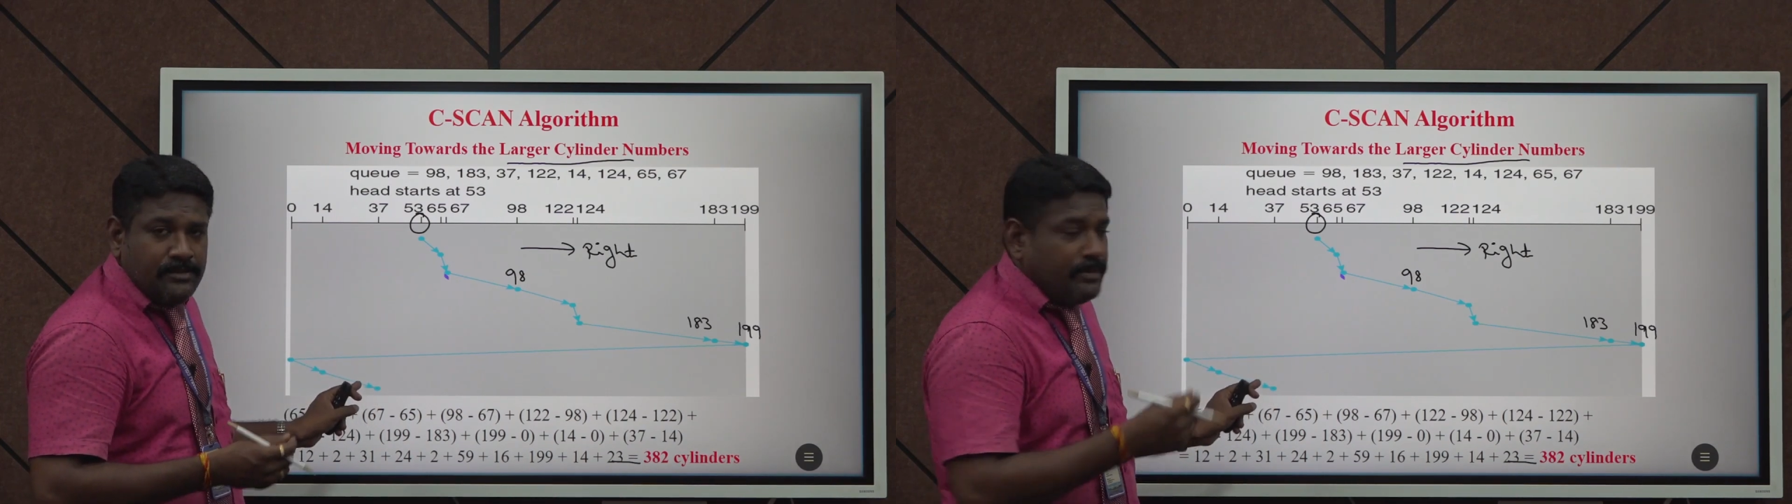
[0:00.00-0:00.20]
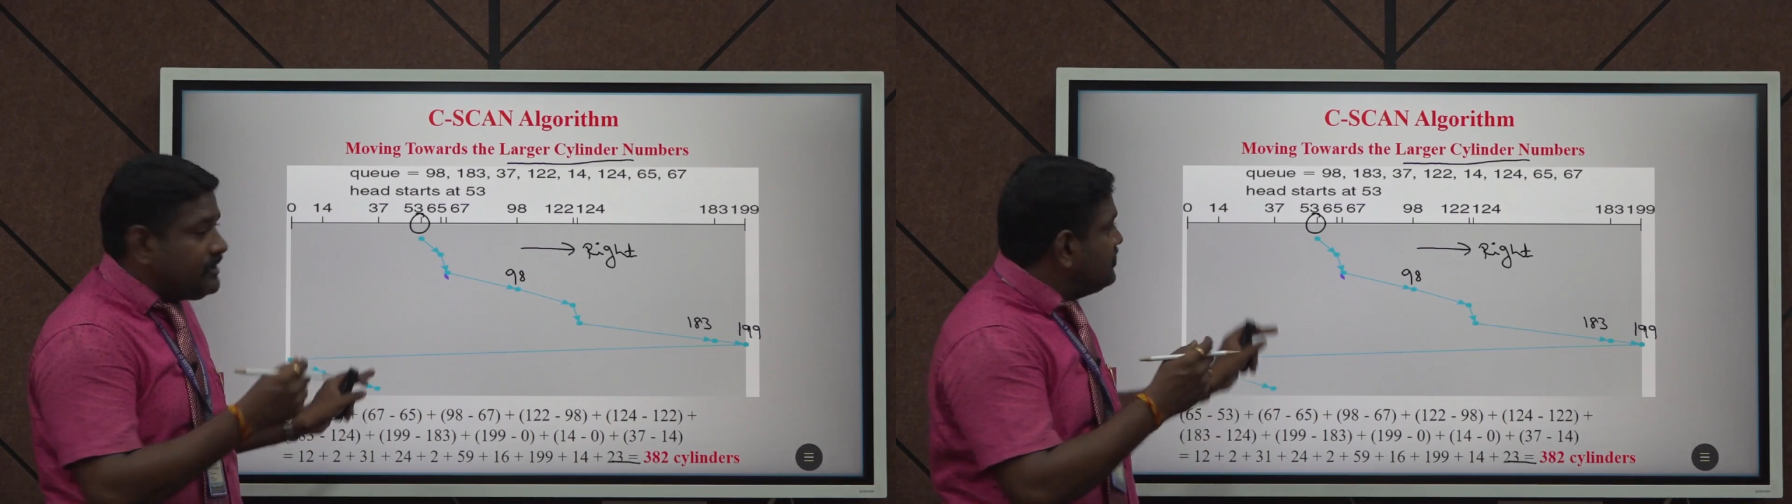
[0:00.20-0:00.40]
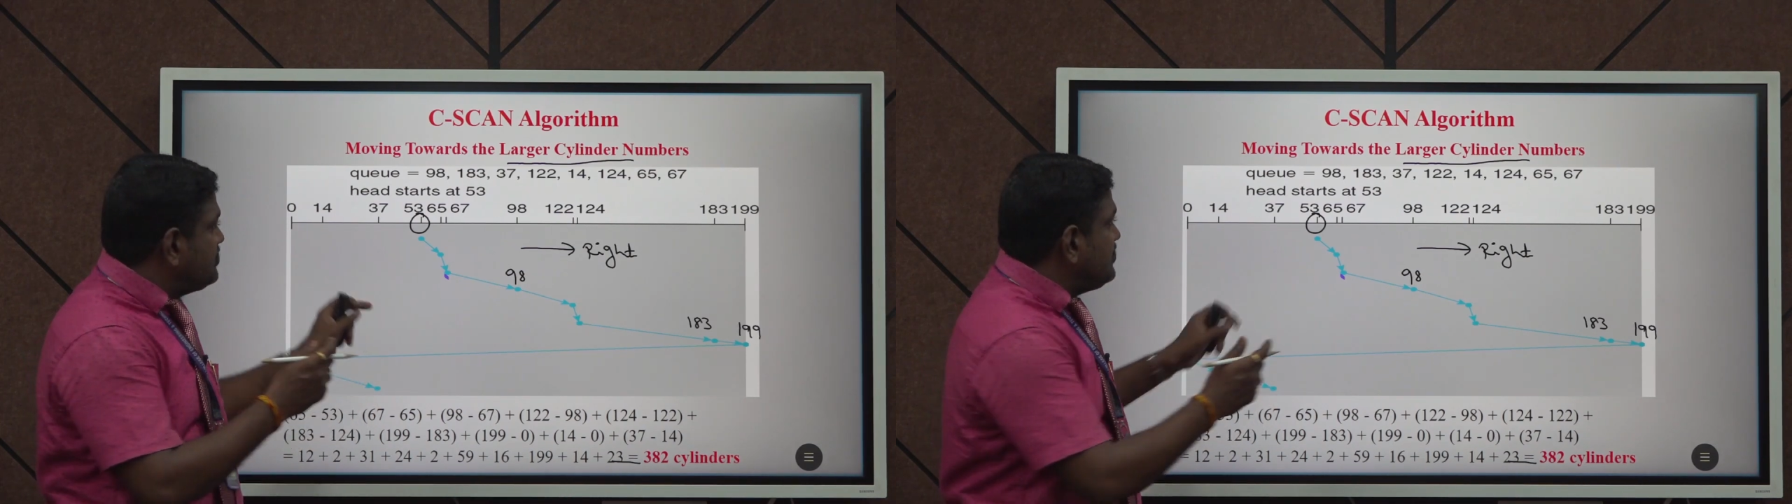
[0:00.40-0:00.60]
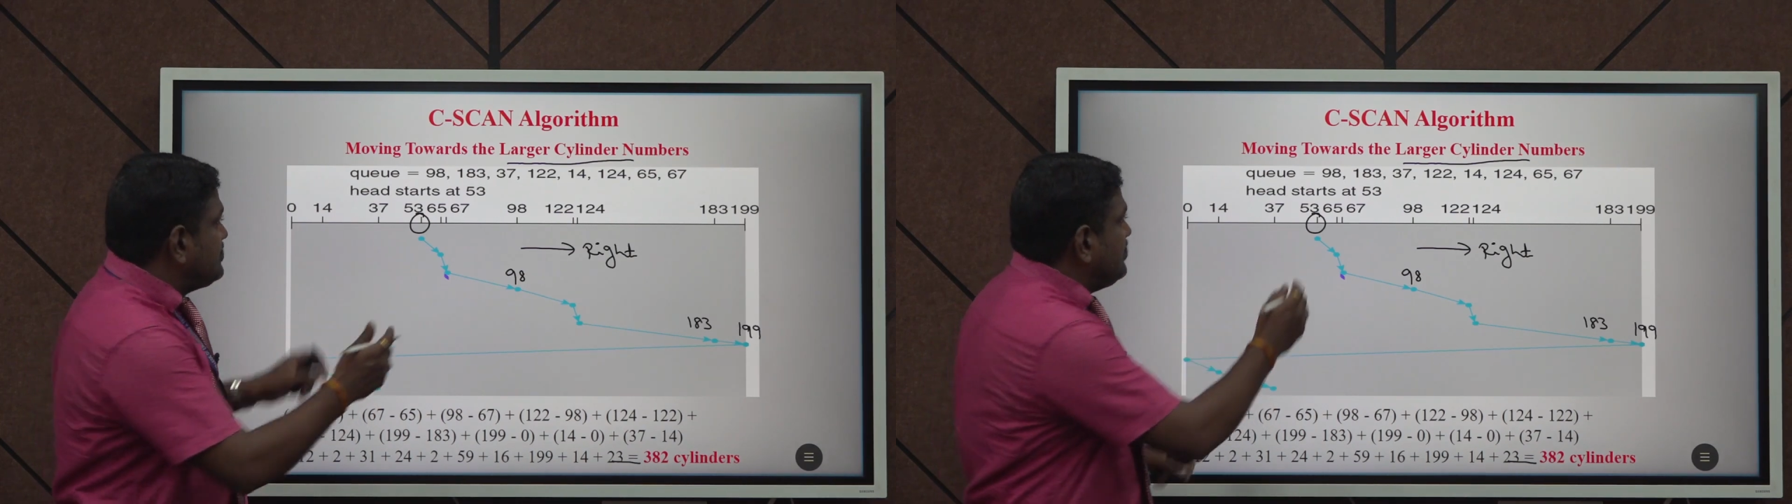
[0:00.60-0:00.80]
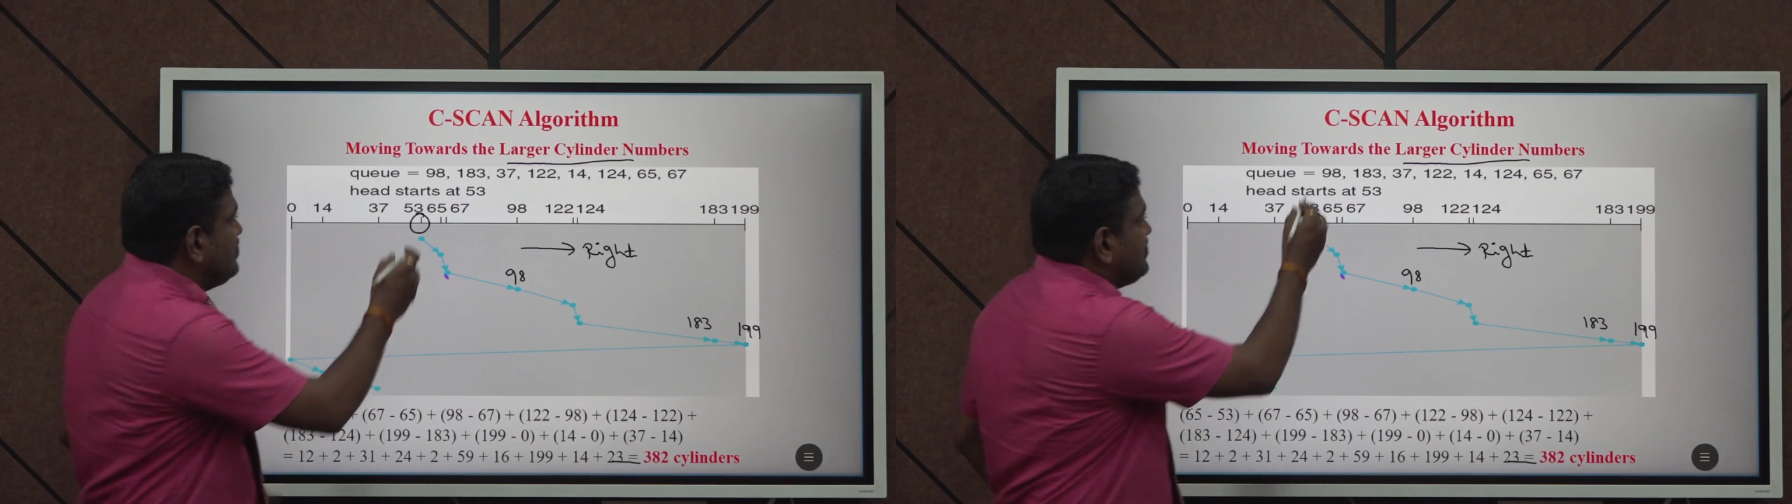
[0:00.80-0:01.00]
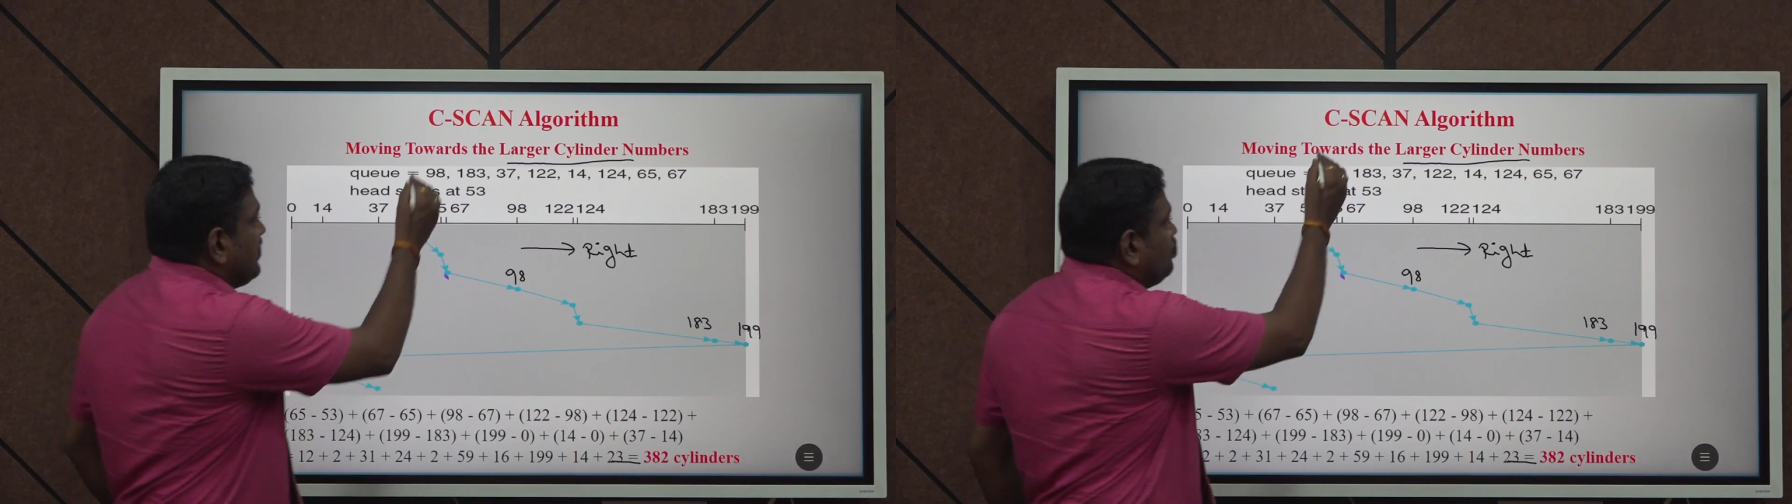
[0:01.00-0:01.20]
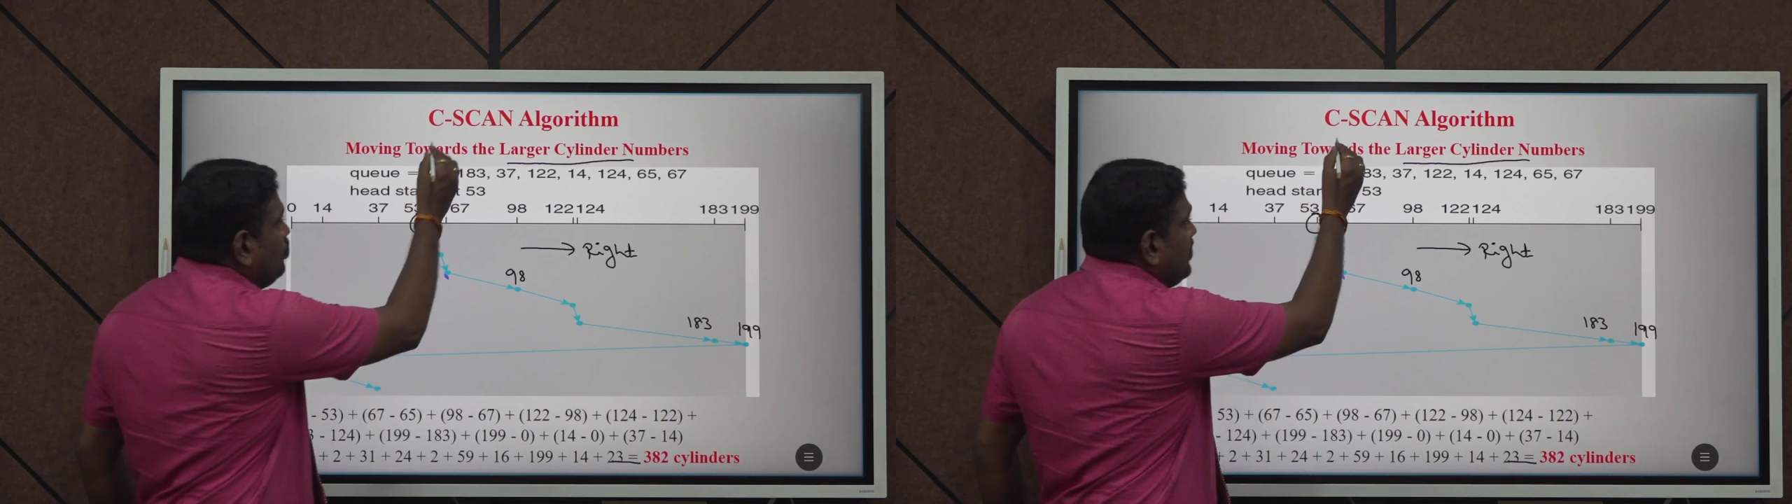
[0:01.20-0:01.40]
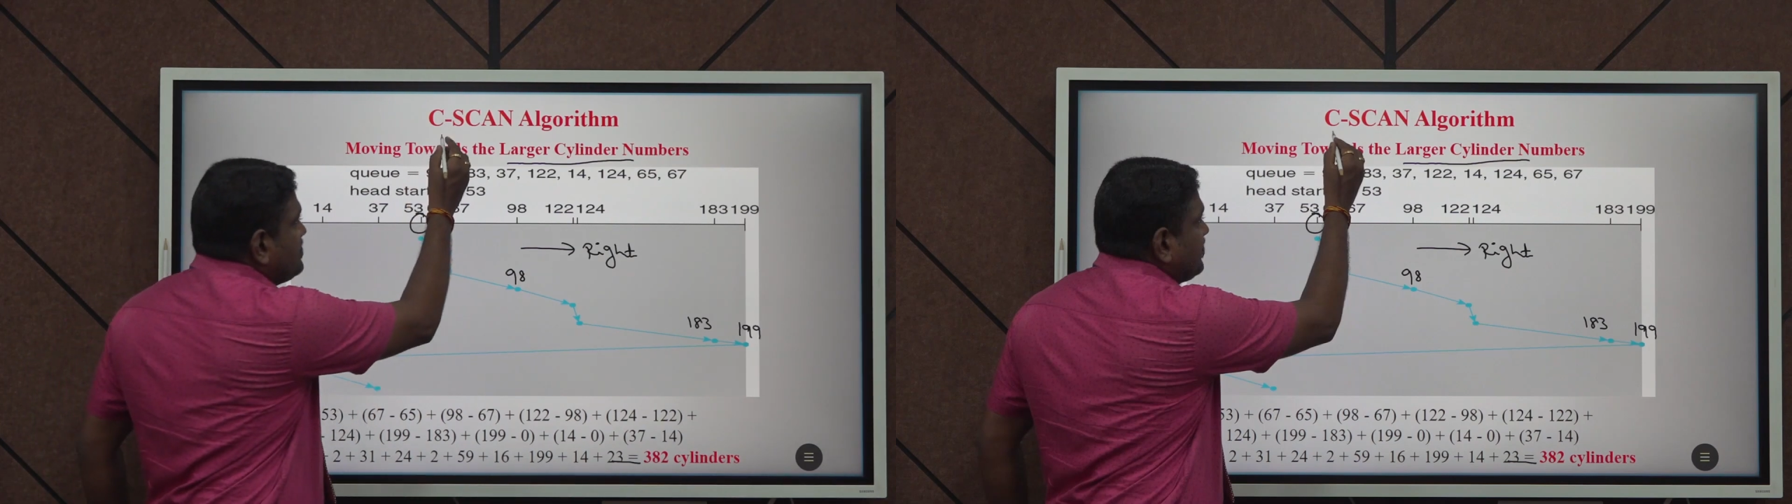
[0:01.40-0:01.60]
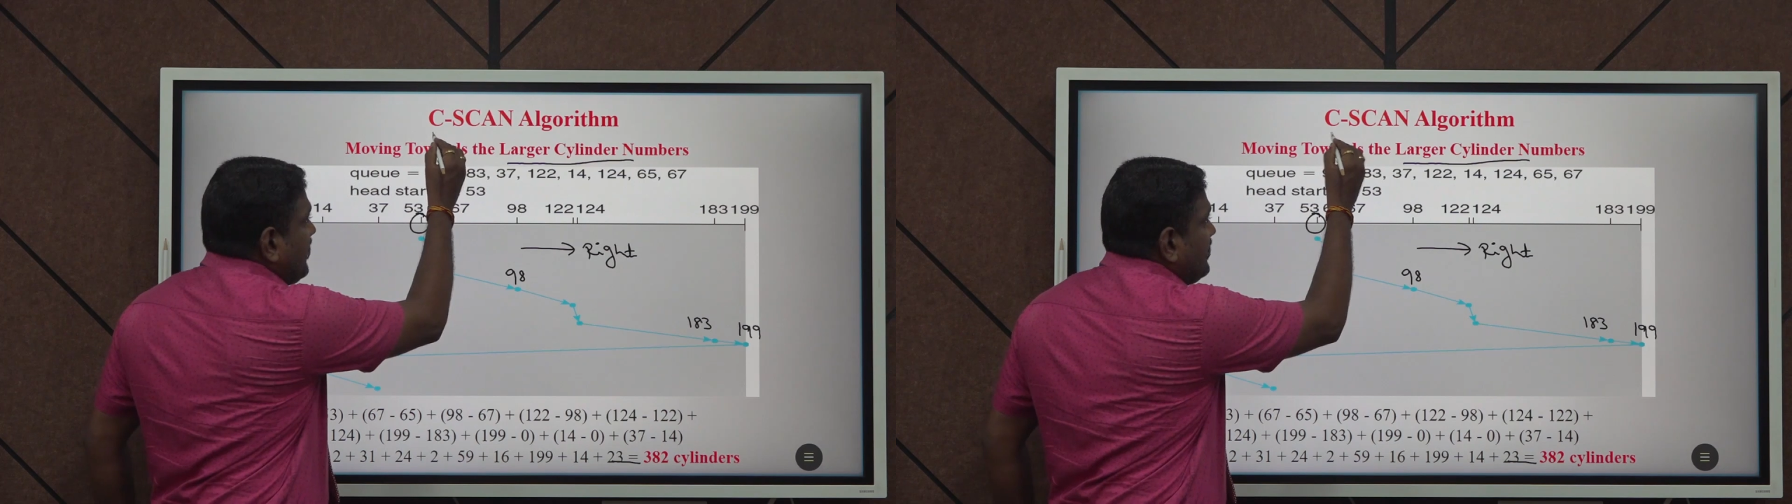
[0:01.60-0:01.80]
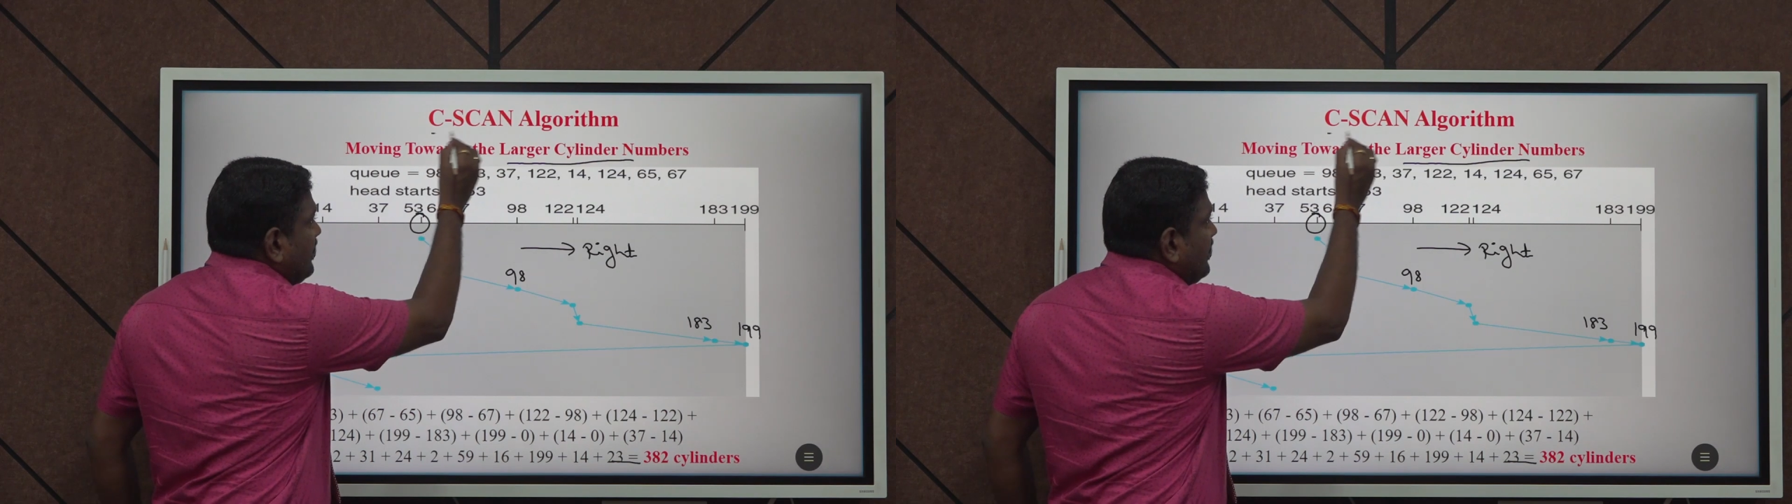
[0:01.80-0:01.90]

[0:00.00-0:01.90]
but this is circular scan